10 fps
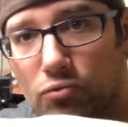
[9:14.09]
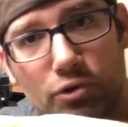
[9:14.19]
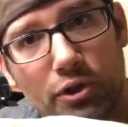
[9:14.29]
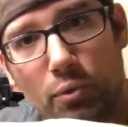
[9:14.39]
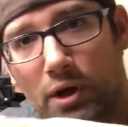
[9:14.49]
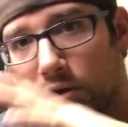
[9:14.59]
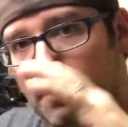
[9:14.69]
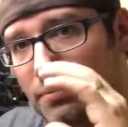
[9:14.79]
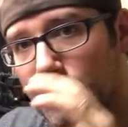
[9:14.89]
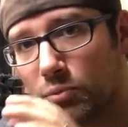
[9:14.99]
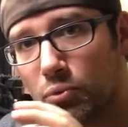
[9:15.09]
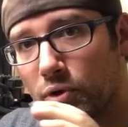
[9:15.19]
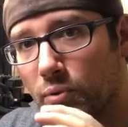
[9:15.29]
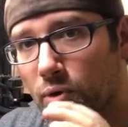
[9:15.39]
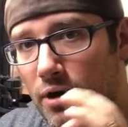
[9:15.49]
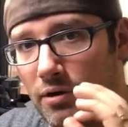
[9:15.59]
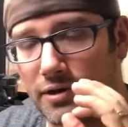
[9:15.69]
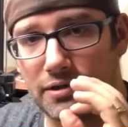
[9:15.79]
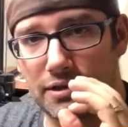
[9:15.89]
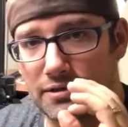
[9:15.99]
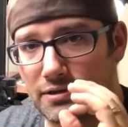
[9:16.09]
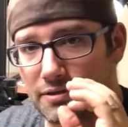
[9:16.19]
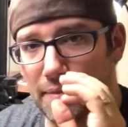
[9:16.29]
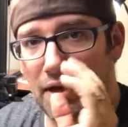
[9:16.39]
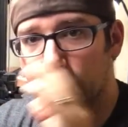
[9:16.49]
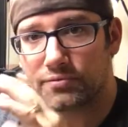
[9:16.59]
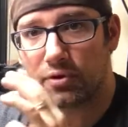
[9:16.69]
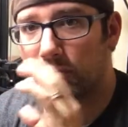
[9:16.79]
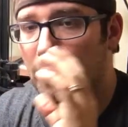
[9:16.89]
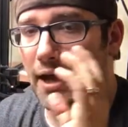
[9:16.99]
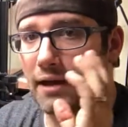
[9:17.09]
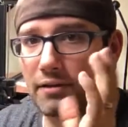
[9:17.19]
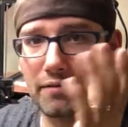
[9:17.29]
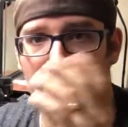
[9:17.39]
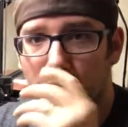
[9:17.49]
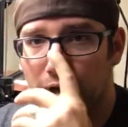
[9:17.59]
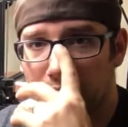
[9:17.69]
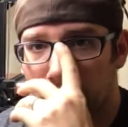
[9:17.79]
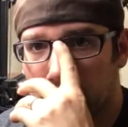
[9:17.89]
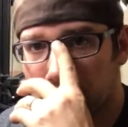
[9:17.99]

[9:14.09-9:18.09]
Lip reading: really well, to the point where it's balanced front and back, left and right now.